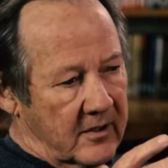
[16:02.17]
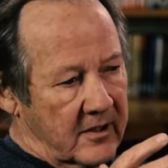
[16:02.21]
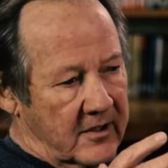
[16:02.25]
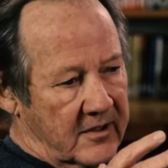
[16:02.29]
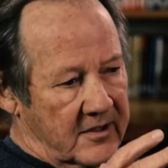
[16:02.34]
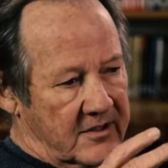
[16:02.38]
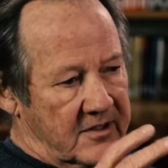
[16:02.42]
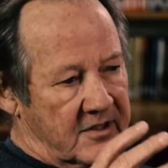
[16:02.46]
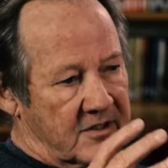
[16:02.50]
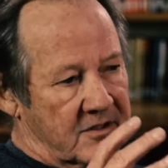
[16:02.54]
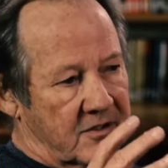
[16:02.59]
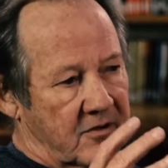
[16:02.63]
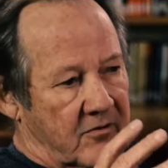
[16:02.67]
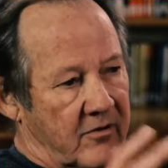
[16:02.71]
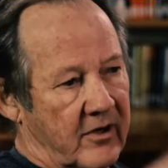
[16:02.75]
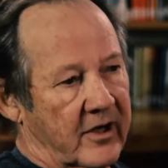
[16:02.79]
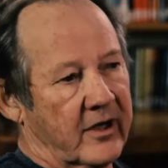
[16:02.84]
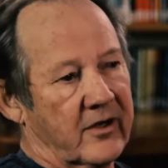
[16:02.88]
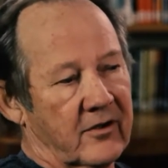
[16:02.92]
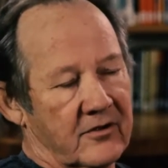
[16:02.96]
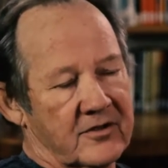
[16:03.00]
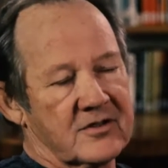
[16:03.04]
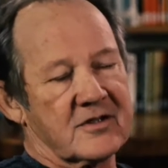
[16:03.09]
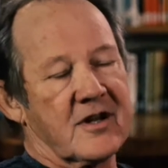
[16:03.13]
this is
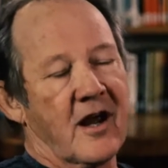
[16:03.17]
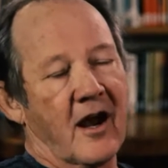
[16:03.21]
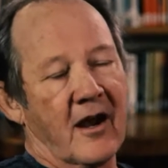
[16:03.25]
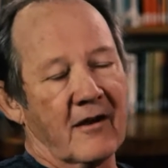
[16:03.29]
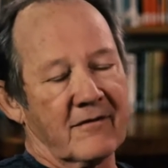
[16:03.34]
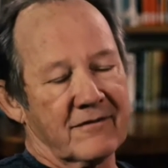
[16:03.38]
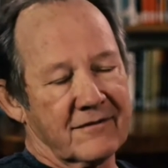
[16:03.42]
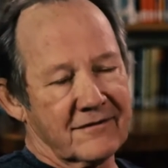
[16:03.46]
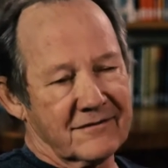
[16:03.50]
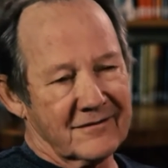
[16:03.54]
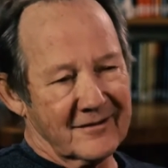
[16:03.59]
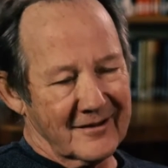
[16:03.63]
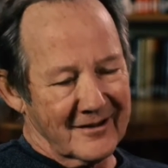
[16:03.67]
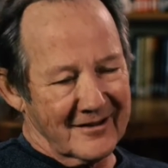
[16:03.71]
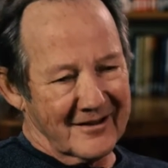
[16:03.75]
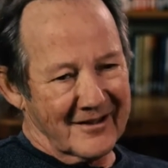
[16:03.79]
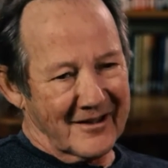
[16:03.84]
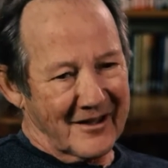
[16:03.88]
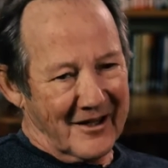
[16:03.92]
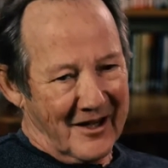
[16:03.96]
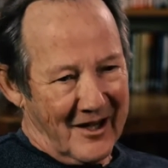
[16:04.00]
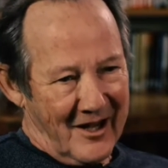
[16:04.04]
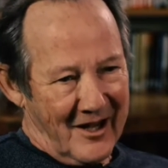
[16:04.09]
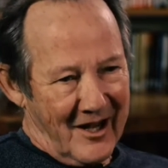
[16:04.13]
critical stuff.
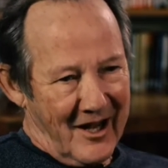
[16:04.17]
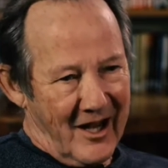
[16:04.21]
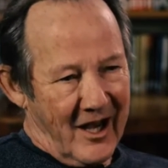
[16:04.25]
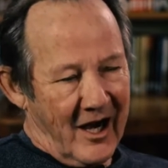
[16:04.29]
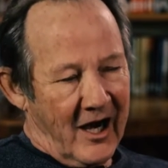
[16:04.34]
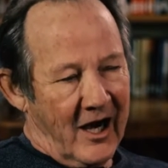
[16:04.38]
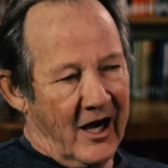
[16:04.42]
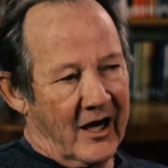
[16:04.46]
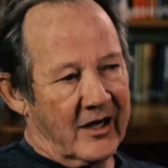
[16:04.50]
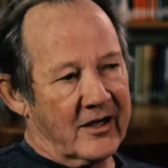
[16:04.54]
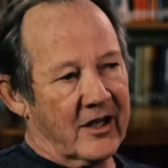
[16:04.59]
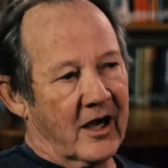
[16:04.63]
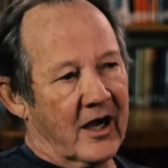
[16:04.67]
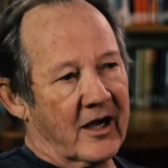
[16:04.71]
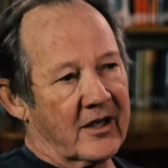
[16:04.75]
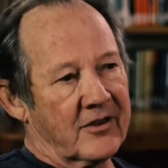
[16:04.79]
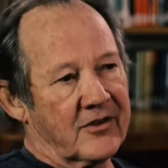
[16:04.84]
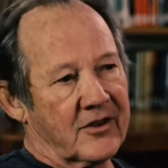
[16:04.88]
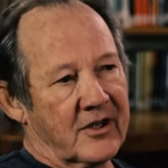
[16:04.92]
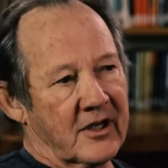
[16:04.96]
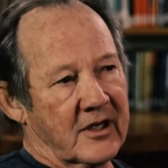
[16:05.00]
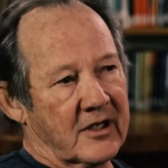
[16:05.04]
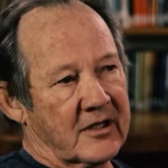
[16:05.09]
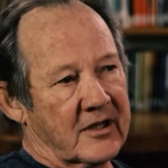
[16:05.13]
I
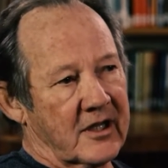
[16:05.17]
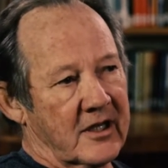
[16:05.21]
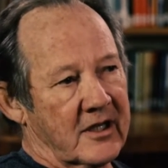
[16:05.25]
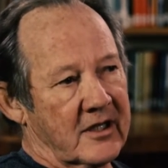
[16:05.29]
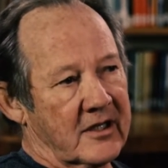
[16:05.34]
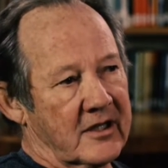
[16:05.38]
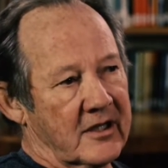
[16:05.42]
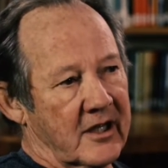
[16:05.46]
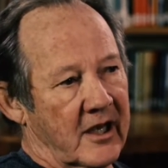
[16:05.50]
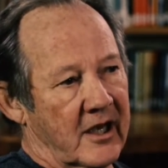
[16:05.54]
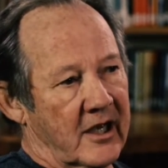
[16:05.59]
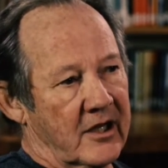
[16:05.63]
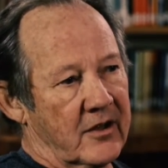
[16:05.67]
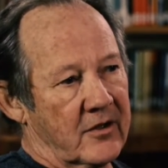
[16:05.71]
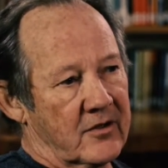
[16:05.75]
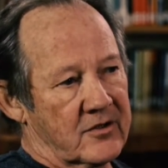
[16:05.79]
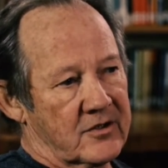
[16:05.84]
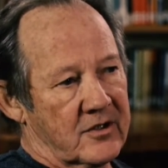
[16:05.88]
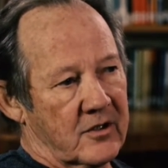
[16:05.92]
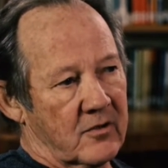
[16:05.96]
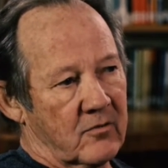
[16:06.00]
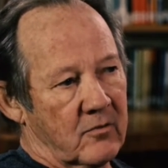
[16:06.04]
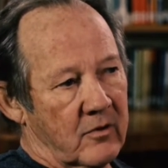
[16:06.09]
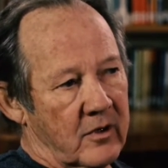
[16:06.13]
think that
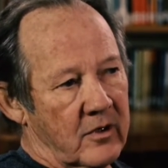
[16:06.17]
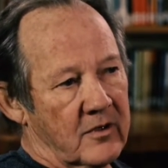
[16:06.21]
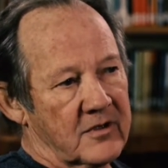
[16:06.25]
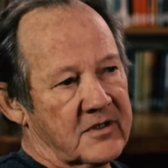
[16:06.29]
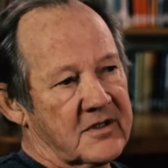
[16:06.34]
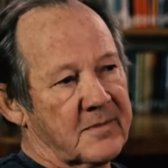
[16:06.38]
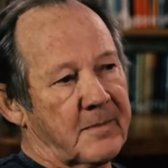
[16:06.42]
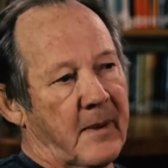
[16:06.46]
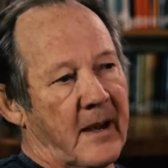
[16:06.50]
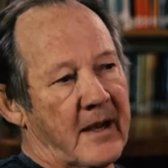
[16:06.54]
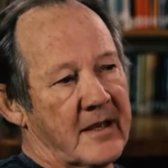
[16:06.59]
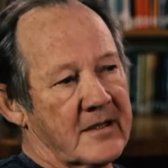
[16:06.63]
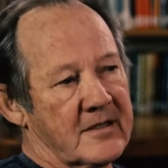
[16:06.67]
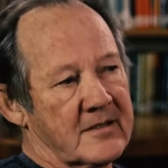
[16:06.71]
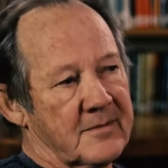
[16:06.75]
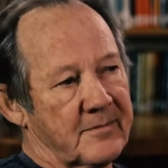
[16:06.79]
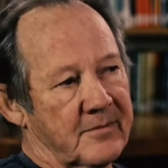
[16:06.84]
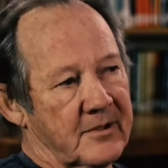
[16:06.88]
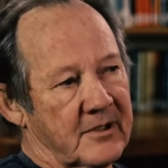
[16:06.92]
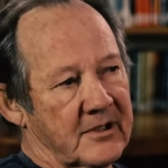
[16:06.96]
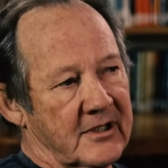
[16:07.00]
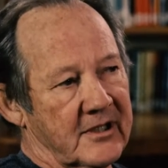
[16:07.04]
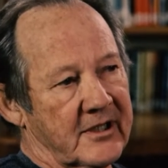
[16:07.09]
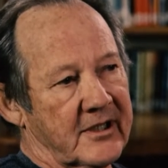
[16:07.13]
there's a real
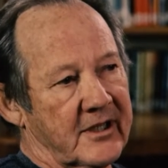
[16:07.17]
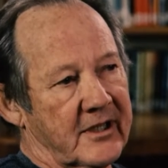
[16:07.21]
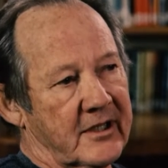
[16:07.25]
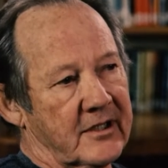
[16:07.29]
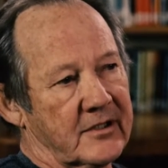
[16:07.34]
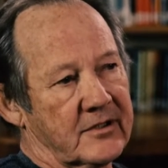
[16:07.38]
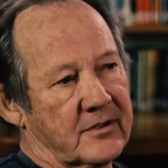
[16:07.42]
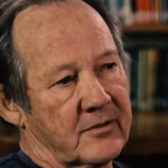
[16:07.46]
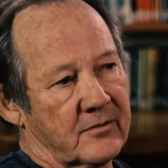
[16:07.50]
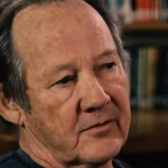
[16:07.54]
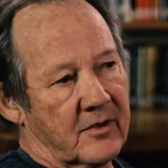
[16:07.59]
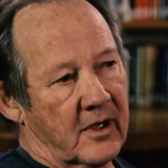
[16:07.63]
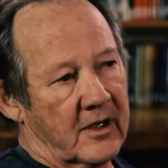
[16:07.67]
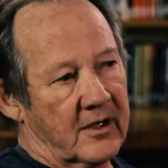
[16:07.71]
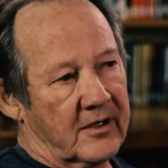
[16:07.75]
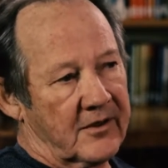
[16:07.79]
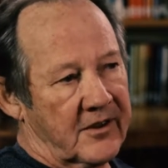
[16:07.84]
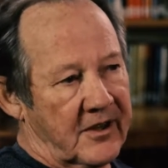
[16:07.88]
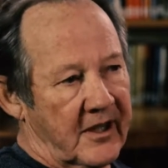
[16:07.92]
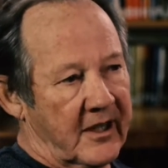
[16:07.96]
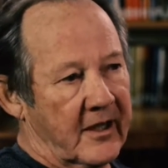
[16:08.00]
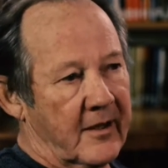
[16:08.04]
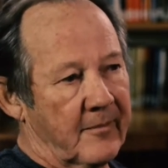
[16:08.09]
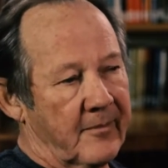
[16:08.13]
responsibility to
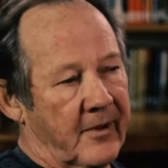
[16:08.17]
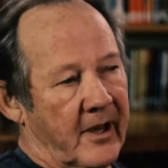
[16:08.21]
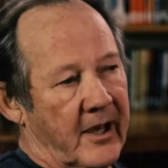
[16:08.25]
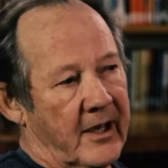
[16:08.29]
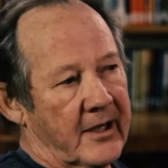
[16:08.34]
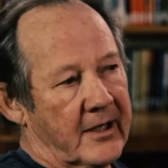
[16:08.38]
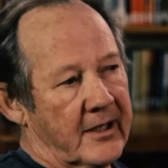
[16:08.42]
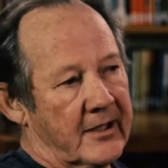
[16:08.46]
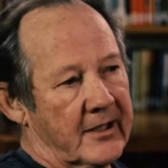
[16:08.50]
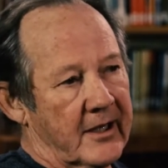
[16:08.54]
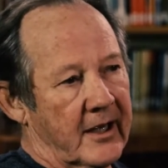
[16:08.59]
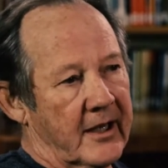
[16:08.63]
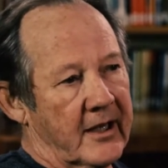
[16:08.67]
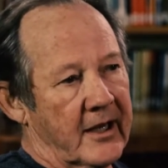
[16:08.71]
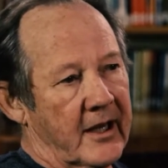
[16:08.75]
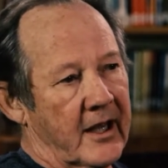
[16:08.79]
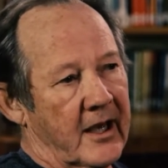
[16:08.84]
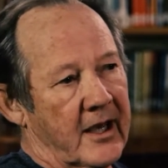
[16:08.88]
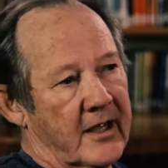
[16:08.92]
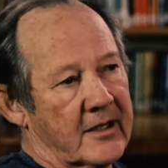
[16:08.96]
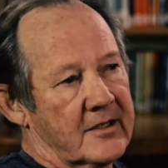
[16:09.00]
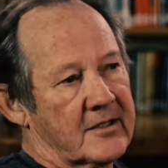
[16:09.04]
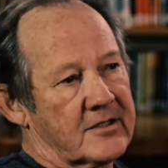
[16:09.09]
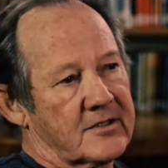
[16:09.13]
think about it and
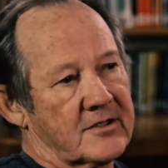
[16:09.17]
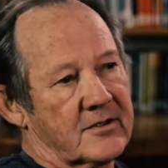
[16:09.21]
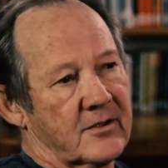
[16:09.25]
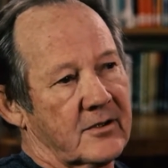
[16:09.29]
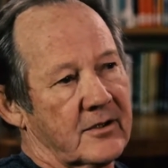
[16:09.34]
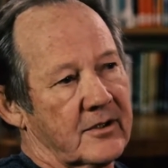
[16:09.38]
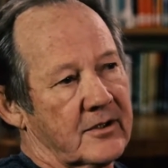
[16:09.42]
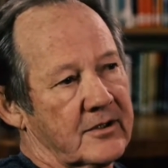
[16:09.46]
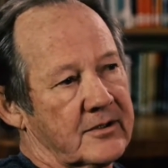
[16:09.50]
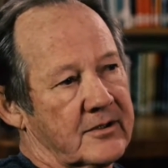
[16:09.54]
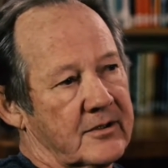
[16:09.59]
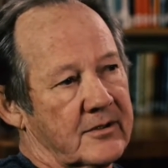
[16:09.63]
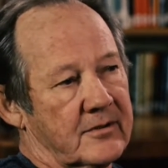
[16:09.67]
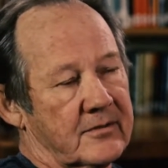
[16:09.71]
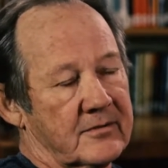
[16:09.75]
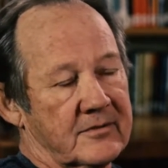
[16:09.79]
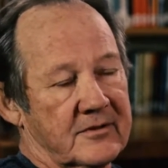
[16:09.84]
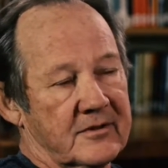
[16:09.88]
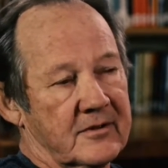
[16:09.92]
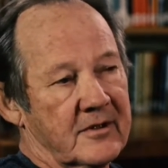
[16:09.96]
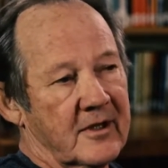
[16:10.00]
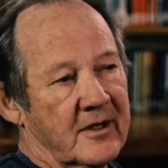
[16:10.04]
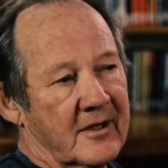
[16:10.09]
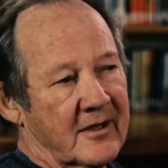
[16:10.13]
not sort of to
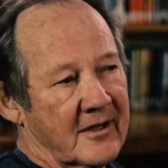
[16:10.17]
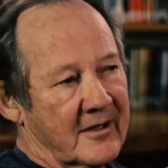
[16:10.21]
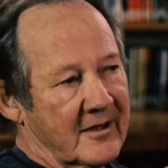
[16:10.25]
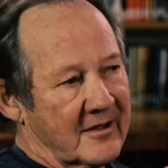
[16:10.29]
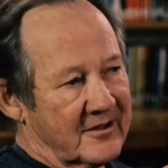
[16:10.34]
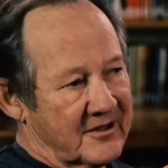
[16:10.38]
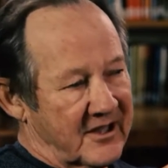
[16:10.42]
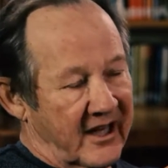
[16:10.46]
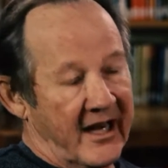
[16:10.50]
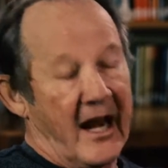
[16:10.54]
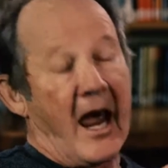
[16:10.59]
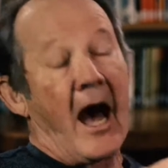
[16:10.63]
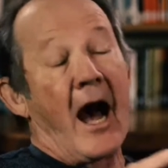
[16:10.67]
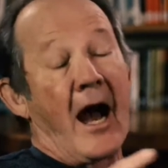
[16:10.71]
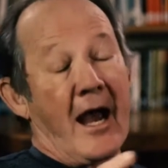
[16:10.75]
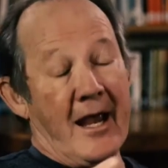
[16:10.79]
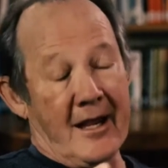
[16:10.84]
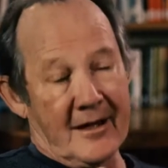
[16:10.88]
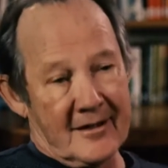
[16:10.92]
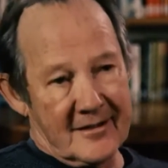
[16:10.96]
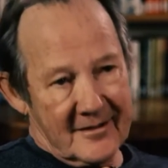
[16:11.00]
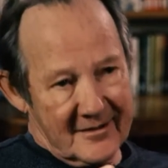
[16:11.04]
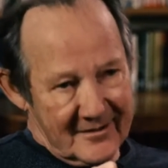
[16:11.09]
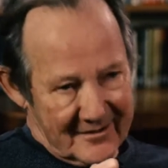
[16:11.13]
deny
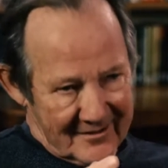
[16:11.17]
it.